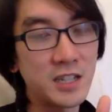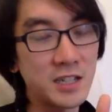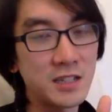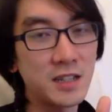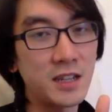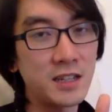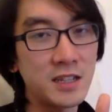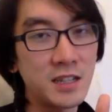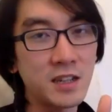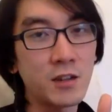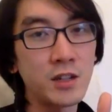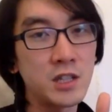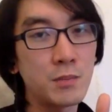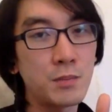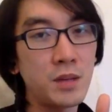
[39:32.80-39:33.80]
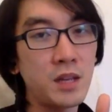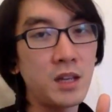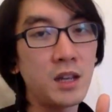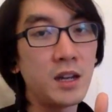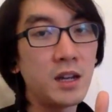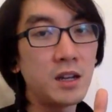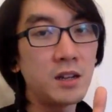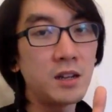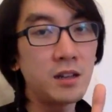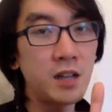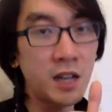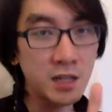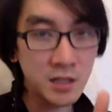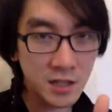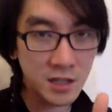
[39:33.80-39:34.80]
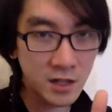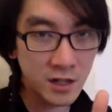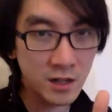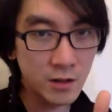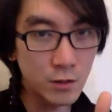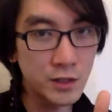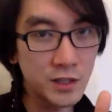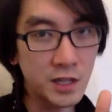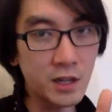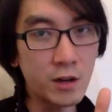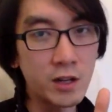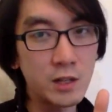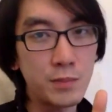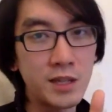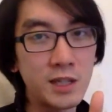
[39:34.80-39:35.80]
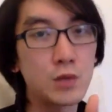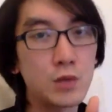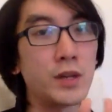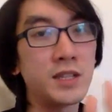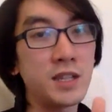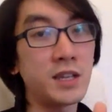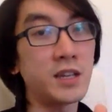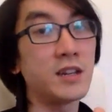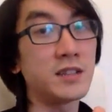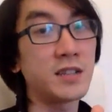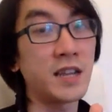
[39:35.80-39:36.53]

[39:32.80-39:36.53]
It just, is it going to be next year or is it going to be in 20 years?